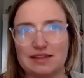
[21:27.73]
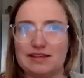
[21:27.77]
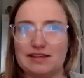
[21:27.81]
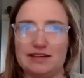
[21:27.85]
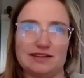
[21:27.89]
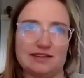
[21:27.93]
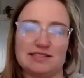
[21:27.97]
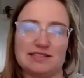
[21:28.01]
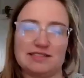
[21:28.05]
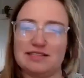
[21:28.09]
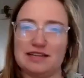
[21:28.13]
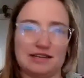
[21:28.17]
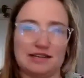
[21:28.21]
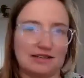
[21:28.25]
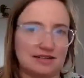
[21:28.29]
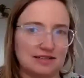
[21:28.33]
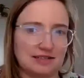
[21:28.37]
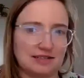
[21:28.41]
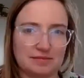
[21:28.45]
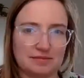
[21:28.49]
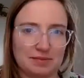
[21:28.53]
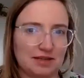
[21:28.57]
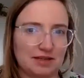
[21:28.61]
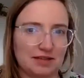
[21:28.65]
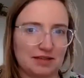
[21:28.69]
I think
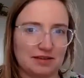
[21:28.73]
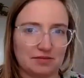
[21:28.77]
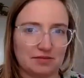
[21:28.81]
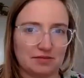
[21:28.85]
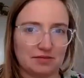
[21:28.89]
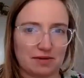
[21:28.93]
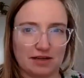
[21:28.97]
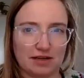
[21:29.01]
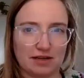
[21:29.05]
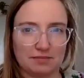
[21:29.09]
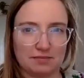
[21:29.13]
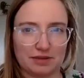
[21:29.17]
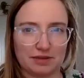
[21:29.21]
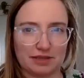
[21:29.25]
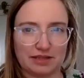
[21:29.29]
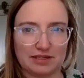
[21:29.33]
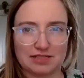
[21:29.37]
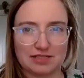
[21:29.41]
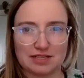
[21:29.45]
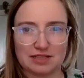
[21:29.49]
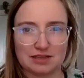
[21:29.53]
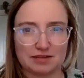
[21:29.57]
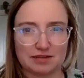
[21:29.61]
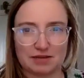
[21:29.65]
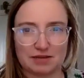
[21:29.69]
it's landed me in the
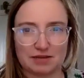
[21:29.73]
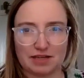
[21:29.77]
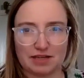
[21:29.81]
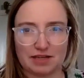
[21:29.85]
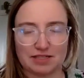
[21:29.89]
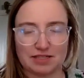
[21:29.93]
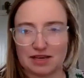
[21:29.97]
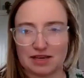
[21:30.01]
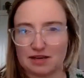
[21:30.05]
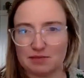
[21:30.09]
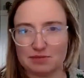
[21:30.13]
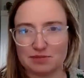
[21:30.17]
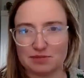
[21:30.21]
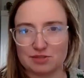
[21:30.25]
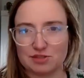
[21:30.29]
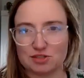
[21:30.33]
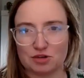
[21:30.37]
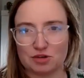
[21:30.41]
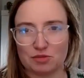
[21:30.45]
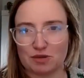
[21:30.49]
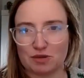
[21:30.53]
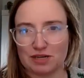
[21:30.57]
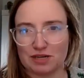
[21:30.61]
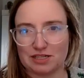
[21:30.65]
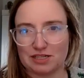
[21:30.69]
right place at the right time
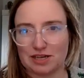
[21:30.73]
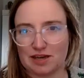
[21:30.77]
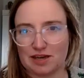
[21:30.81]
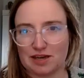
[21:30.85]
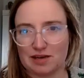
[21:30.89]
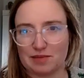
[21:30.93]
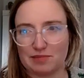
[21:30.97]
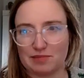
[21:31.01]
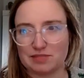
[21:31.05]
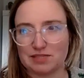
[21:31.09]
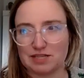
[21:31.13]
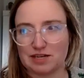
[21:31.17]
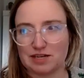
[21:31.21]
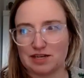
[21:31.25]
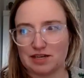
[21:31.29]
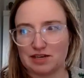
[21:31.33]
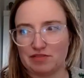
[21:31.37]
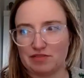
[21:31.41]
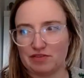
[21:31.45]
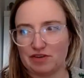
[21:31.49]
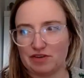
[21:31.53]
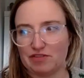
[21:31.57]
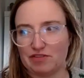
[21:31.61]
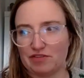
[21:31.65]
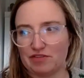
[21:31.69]
so many times
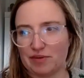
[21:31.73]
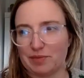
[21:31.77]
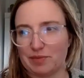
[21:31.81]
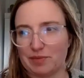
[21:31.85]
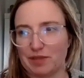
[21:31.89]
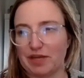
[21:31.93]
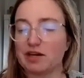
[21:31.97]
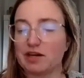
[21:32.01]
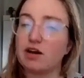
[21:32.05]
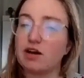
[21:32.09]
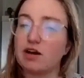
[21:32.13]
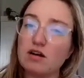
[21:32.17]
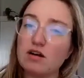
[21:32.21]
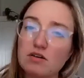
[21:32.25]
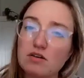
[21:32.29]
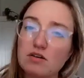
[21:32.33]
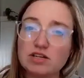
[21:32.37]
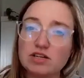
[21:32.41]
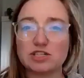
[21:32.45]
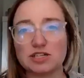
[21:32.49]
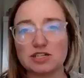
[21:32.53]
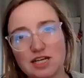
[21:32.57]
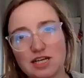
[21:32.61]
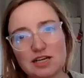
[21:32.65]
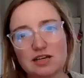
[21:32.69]
that even if I'm like, oh,
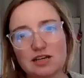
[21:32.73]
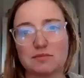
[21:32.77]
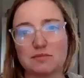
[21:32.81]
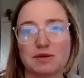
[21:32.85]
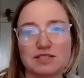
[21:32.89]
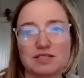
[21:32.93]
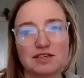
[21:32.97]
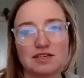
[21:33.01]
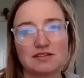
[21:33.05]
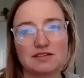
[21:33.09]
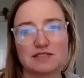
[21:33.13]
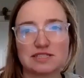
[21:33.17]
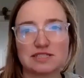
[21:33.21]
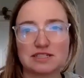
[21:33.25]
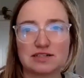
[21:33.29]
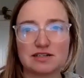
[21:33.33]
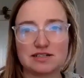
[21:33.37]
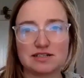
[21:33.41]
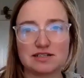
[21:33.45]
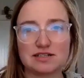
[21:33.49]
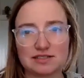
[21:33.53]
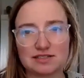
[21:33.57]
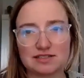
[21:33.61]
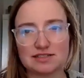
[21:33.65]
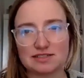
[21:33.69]
I should have taken myself
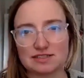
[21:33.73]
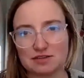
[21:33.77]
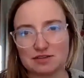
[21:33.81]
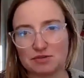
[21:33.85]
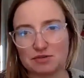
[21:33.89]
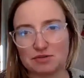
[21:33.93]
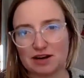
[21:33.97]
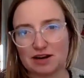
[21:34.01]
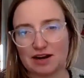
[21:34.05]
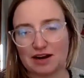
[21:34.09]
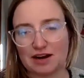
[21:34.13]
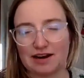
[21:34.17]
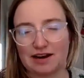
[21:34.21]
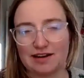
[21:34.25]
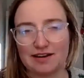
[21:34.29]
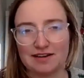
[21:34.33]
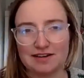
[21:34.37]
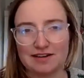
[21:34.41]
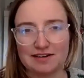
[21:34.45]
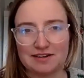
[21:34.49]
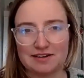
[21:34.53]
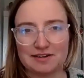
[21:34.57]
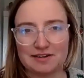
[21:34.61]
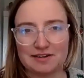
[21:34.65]
seriously sooner,